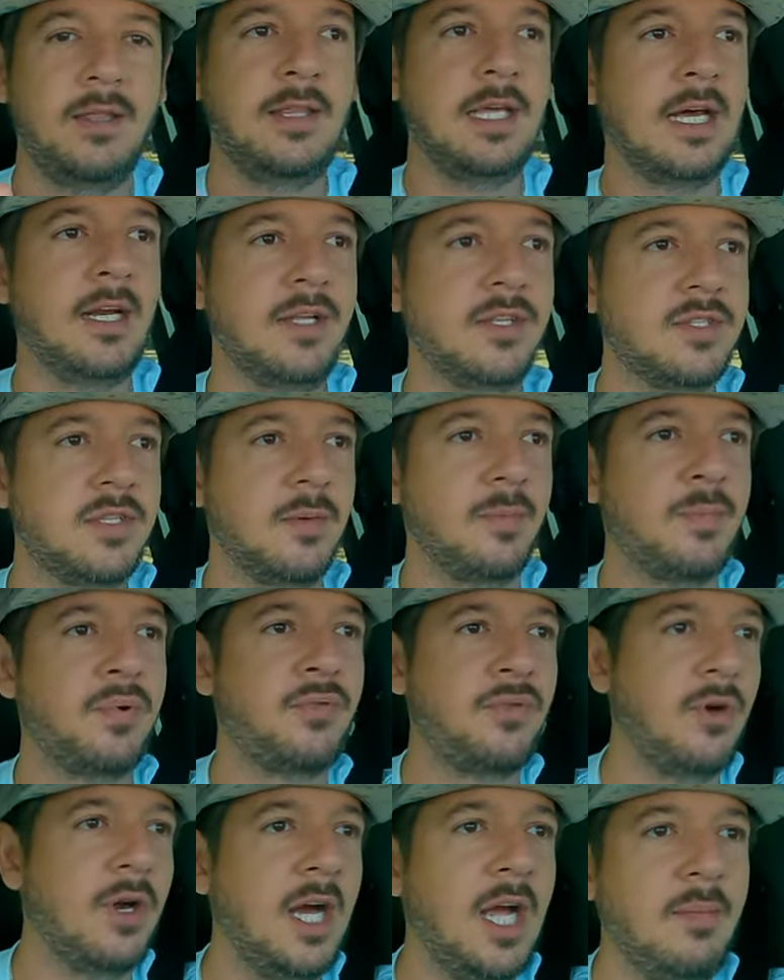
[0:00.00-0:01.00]
that is the
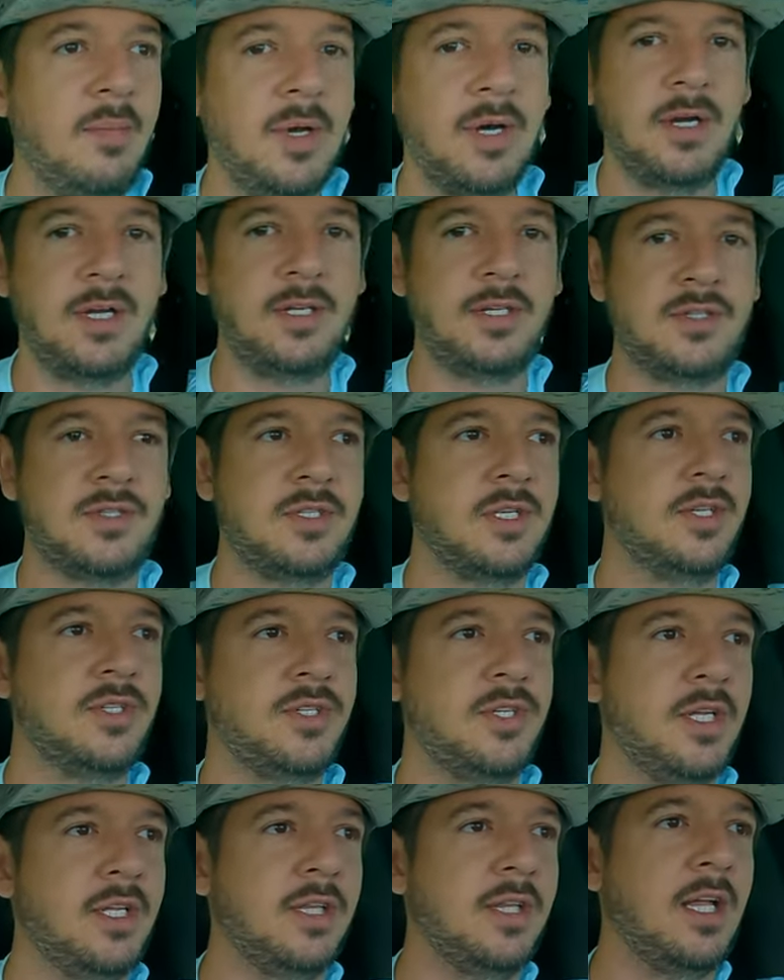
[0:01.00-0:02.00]
primary
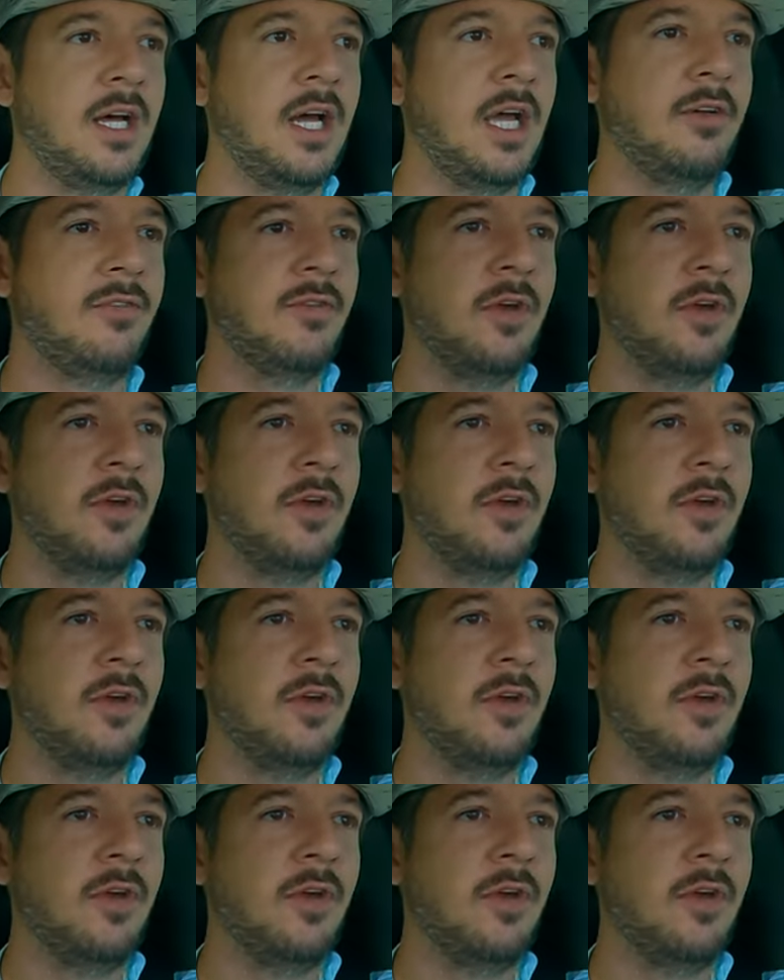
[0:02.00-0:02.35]
decision in life